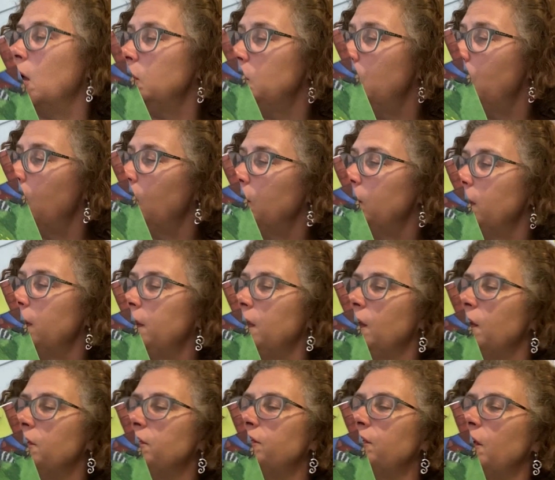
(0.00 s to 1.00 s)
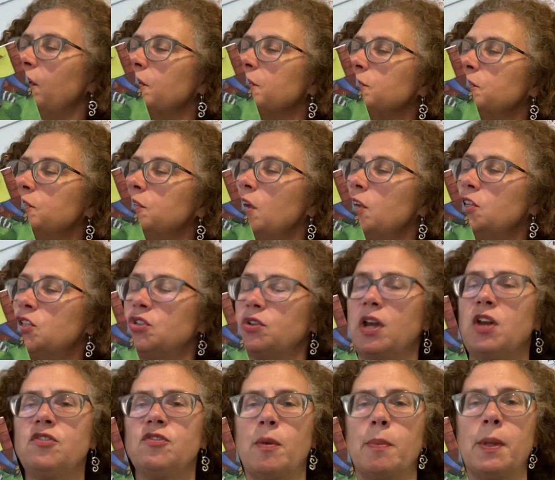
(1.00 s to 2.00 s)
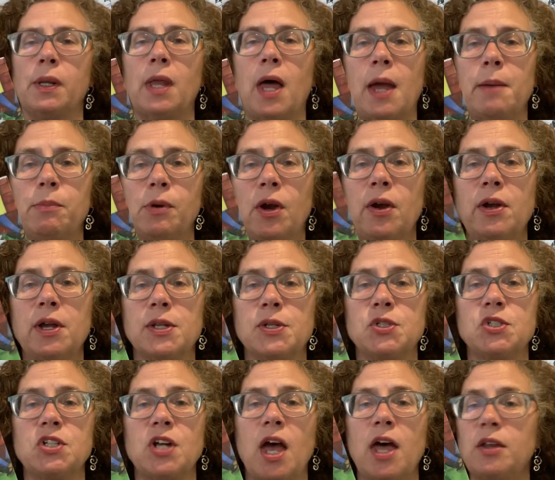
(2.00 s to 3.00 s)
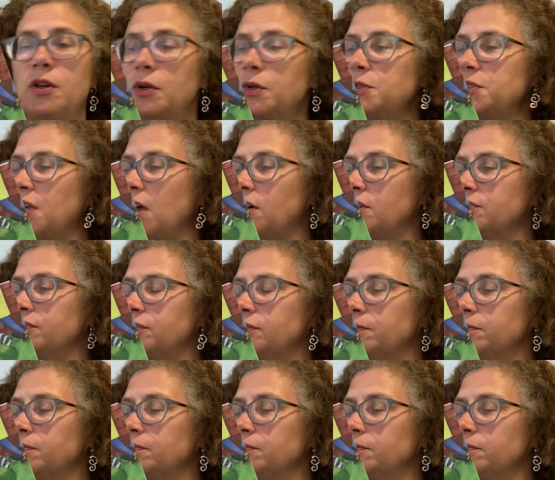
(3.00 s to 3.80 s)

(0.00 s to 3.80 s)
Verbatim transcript: You heard it here first, straight from the librarian's child herself.